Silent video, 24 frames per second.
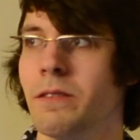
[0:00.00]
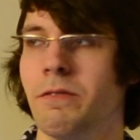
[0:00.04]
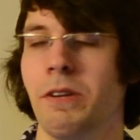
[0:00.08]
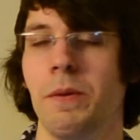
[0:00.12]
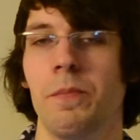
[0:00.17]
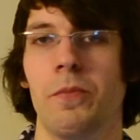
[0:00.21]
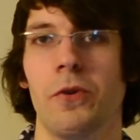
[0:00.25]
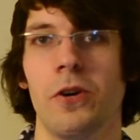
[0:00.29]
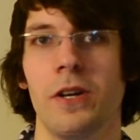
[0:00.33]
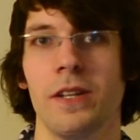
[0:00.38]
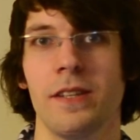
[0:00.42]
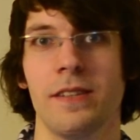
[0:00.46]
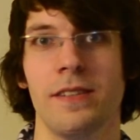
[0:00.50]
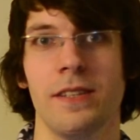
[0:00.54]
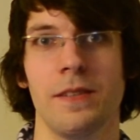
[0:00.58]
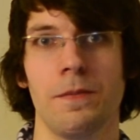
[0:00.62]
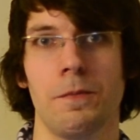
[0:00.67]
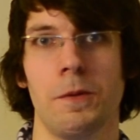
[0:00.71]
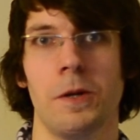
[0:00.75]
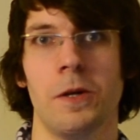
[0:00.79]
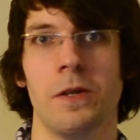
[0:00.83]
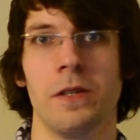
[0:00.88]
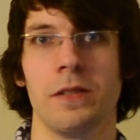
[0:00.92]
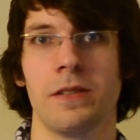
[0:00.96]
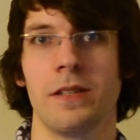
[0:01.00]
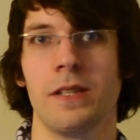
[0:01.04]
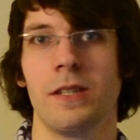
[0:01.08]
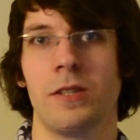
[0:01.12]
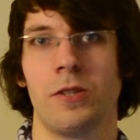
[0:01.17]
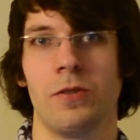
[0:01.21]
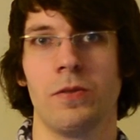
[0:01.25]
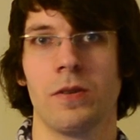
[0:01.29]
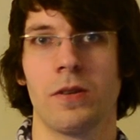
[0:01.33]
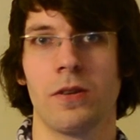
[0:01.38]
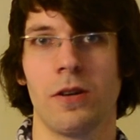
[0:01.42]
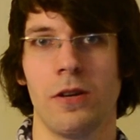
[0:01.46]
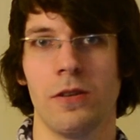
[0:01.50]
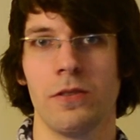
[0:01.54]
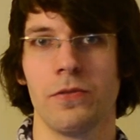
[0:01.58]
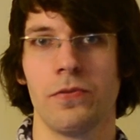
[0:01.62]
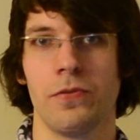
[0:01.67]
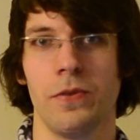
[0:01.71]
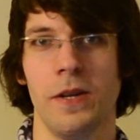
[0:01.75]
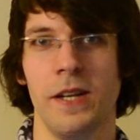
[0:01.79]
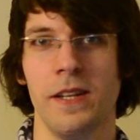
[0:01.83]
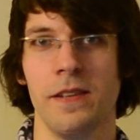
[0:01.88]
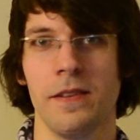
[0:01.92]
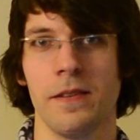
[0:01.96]
We brought this poster to a
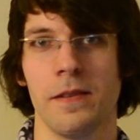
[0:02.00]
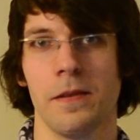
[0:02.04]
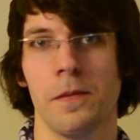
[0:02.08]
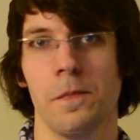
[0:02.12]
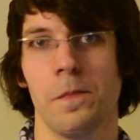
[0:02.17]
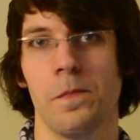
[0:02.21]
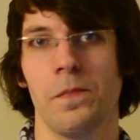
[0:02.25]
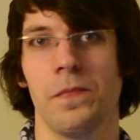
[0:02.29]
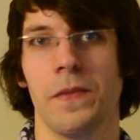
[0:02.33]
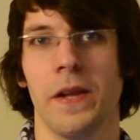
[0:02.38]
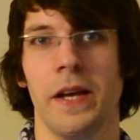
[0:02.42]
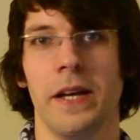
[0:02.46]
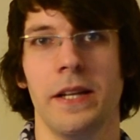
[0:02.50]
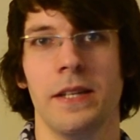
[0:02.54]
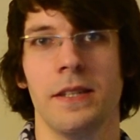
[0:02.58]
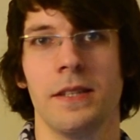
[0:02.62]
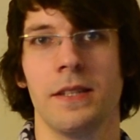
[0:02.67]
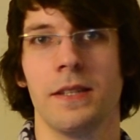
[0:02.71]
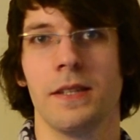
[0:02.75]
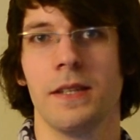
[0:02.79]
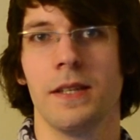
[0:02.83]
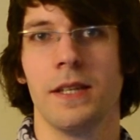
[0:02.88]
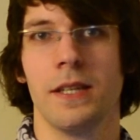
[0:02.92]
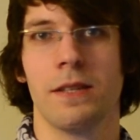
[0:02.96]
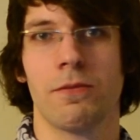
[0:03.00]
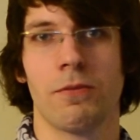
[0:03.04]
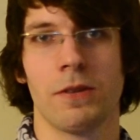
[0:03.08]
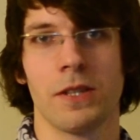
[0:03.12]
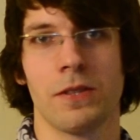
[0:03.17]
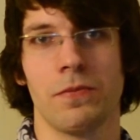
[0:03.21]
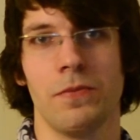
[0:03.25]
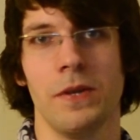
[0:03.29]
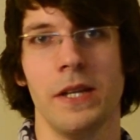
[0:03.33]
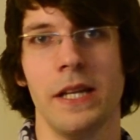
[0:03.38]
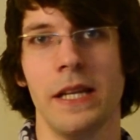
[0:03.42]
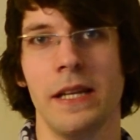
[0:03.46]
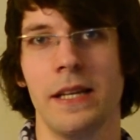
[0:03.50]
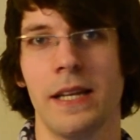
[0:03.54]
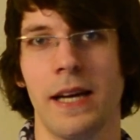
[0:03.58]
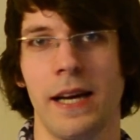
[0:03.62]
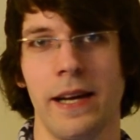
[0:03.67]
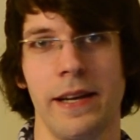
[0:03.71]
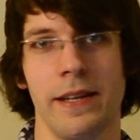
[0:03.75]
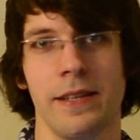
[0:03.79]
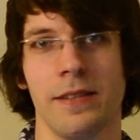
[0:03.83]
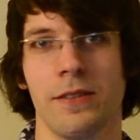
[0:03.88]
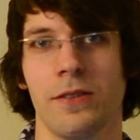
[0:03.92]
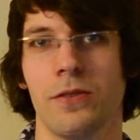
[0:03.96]
conference, and it was really
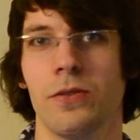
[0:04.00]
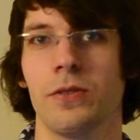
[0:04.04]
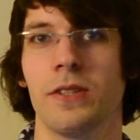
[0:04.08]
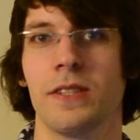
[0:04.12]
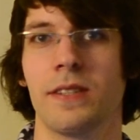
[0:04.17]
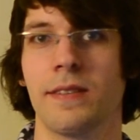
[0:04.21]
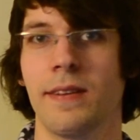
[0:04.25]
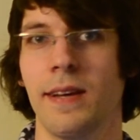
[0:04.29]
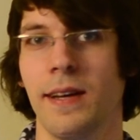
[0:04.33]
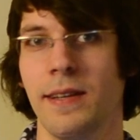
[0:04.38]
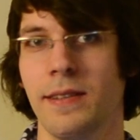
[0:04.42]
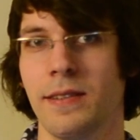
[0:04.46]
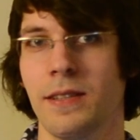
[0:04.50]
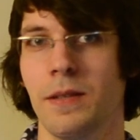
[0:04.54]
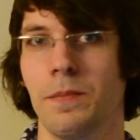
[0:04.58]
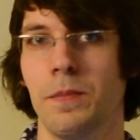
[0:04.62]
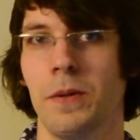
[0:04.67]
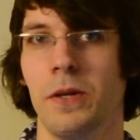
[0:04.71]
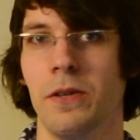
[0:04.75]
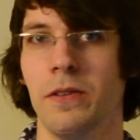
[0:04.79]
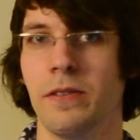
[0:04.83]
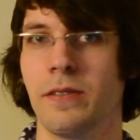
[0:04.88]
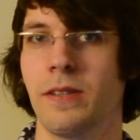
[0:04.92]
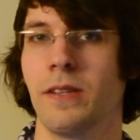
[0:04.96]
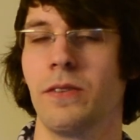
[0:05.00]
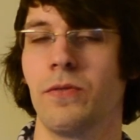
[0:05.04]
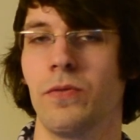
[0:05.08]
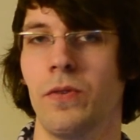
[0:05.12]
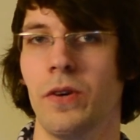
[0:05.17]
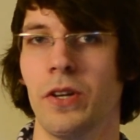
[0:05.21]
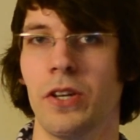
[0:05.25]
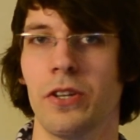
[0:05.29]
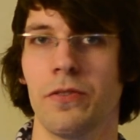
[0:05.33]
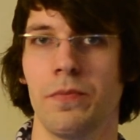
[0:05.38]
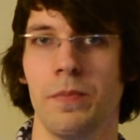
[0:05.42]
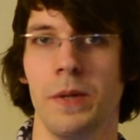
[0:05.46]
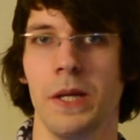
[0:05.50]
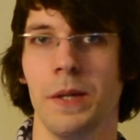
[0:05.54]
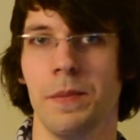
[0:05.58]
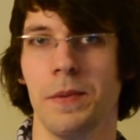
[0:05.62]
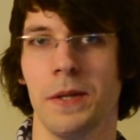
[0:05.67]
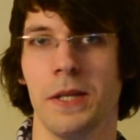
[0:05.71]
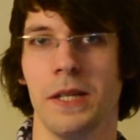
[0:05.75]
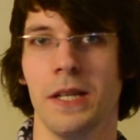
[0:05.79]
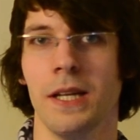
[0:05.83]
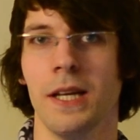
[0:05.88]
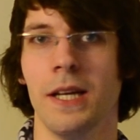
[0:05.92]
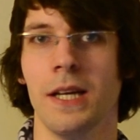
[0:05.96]
nice to discuss the poster in front of
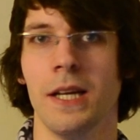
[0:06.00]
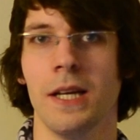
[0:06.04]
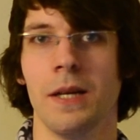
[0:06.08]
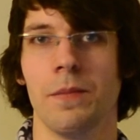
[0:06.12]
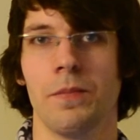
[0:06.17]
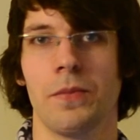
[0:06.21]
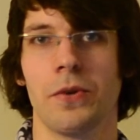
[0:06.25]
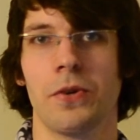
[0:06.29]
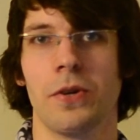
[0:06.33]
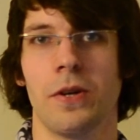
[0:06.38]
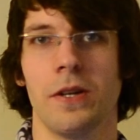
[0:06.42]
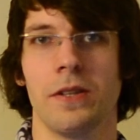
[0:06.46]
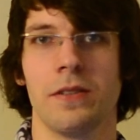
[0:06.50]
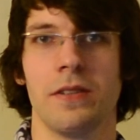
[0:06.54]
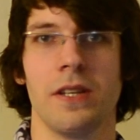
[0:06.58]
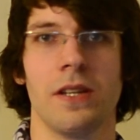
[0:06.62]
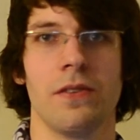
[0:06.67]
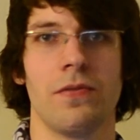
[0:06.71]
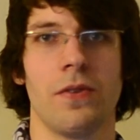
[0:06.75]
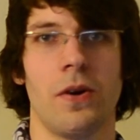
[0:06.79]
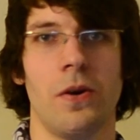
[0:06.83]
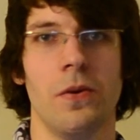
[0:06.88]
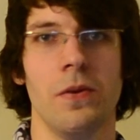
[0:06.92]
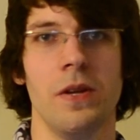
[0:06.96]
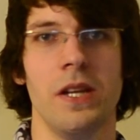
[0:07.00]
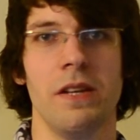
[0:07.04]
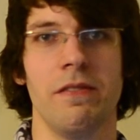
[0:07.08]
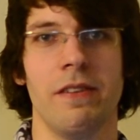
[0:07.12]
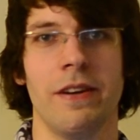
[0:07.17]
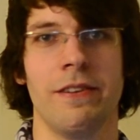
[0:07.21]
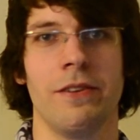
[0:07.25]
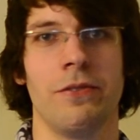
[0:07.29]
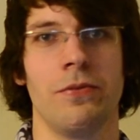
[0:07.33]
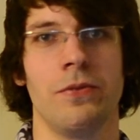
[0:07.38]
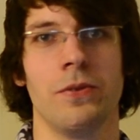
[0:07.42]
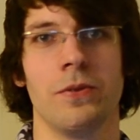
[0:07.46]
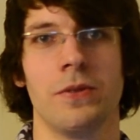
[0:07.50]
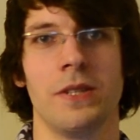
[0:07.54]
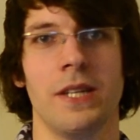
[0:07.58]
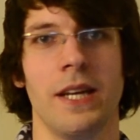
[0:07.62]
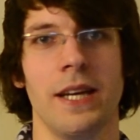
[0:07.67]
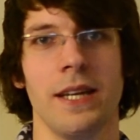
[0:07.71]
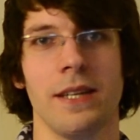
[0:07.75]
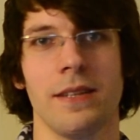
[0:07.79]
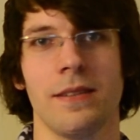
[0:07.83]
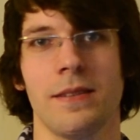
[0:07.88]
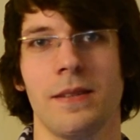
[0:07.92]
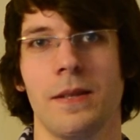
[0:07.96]
people because you have only very few
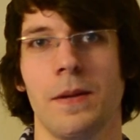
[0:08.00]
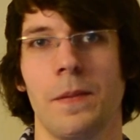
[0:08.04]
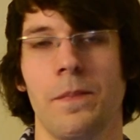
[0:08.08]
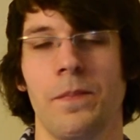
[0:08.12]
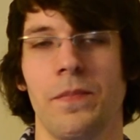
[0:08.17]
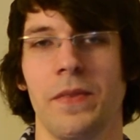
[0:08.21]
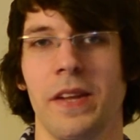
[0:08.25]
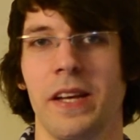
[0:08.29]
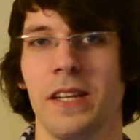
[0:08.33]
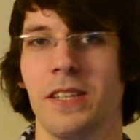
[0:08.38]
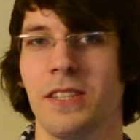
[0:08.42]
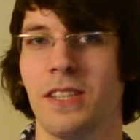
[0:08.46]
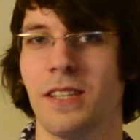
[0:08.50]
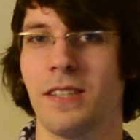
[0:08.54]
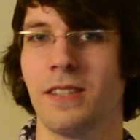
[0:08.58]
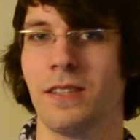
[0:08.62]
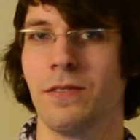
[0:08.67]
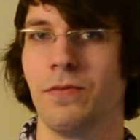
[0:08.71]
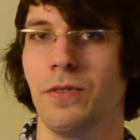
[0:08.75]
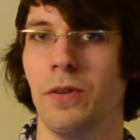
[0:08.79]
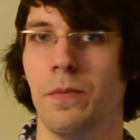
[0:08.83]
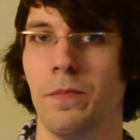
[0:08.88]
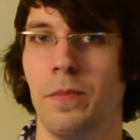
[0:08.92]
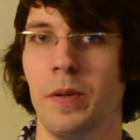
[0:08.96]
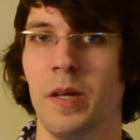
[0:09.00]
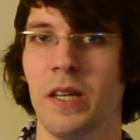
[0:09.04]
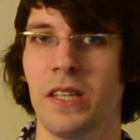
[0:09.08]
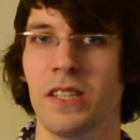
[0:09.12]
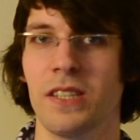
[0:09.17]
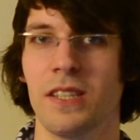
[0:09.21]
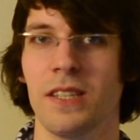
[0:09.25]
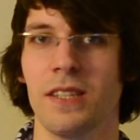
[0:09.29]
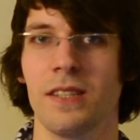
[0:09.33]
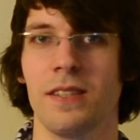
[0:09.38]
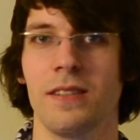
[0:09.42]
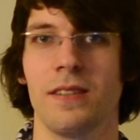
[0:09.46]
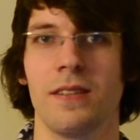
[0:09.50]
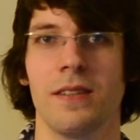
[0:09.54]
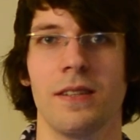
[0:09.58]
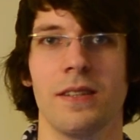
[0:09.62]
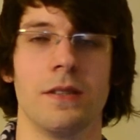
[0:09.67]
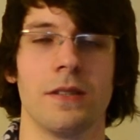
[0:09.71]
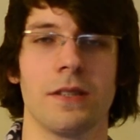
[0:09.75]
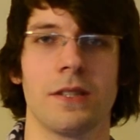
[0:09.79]
text and just a few pictures.